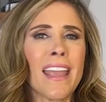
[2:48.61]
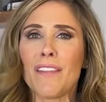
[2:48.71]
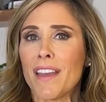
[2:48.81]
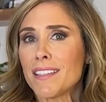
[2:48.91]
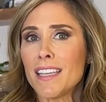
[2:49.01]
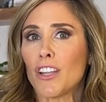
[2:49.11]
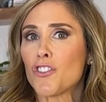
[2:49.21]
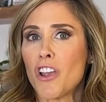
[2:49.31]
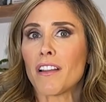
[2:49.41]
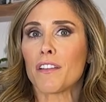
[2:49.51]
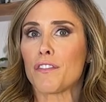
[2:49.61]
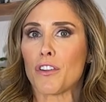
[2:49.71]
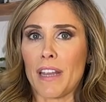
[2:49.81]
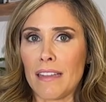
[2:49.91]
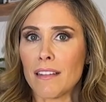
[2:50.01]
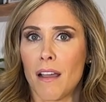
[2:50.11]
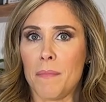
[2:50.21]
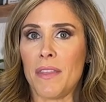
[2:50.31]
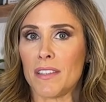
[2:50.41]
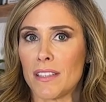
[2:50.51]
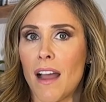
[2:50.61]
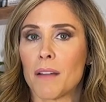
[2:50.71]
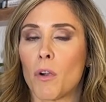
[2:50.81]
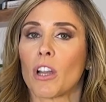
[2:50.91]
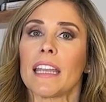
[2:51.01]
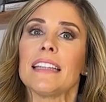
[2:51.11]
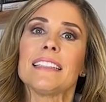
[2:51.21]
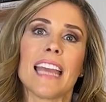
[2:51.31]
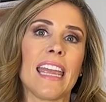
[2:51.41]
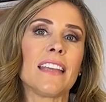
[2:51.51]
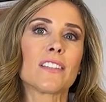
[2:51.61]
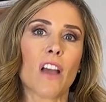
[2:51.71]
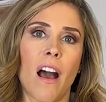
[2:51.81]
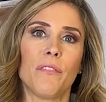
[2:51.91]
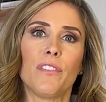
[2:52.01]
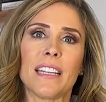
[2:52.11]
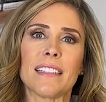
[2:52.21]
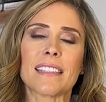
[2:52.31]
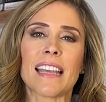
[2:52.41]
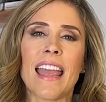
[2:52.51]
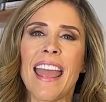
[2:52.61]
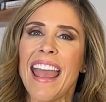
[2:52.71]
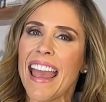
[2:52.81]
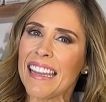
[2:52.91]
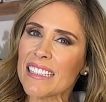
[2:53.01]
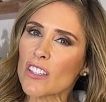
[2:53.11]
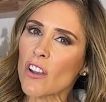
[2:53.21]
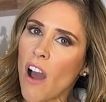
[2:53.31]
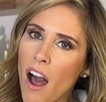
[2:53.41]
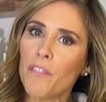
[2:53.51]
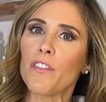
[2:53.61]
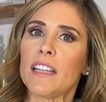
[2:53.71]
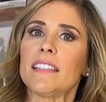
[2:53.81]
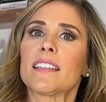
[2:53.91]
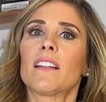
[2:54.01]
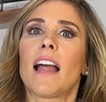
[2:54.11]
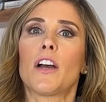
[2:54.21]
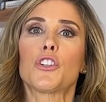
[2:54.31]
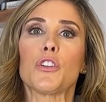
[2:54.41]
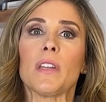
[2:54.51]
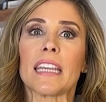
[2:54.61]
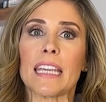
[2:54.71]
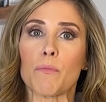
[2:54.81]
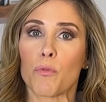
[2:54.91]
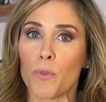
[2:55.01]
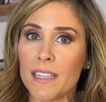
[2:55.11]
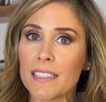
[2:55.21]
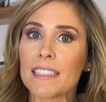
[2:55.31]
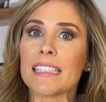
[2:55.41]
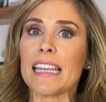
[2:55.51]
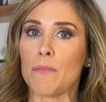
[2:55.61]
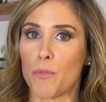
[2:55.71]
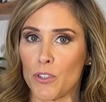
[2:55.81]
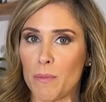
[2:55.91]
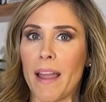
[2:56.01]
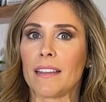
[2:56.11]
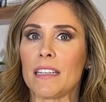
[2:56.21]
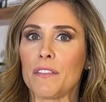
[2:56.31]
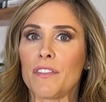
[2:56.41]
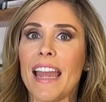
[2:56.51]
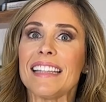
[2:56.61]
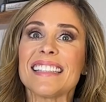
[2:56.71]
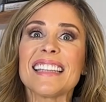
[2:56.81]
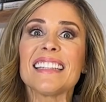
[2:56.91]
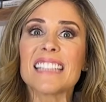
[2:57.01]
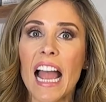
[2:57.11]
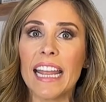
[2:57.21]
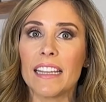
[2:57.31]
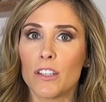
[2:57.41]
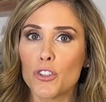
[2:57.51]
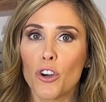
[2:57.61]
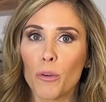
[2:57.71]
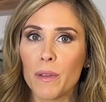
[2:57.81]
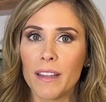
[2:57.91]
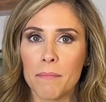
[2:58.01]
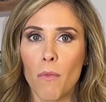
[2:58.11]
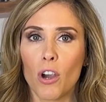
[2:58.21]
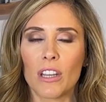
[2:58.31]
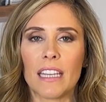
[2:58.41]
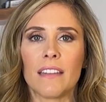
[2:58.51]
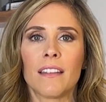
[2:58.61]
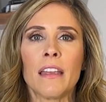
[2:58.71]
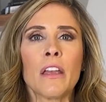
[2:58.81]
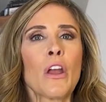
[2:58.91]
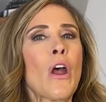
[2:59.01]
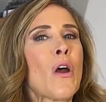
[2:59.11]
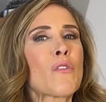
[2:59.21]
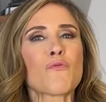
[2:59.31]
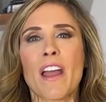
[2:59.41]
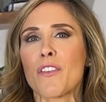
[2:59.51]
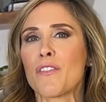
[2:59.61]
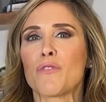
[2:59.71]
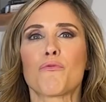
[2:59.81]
Investing a chunk of your income in the stock market takes confidence, and it's confidence that allows you to keep risks in perspective and sit tight in a turbulent market, rather than